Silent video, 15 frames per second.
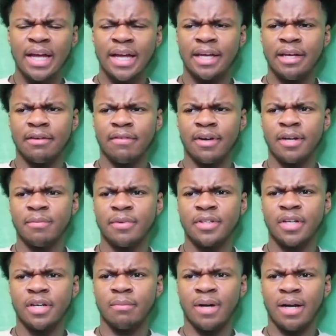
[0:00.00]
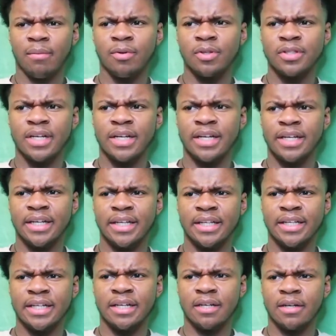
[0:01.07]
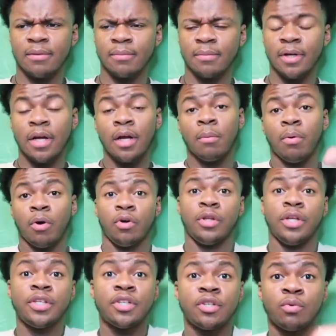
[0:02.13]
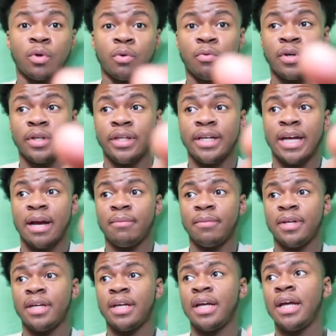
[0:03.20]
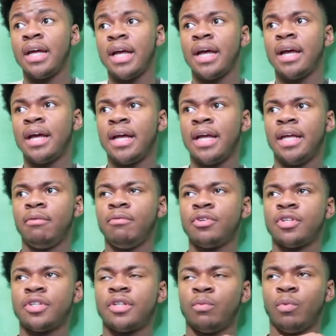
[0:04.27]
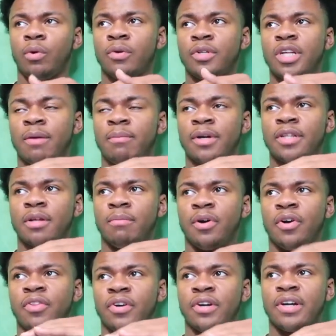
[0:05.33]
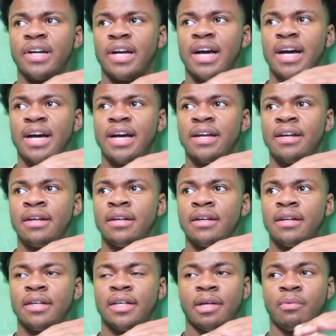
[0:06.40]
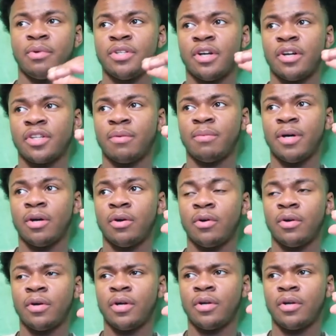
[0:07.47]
He invited me to a Bible study, and he, um, bro, this is what really got me. He was just, we were talking about the mother of God. Then we talked about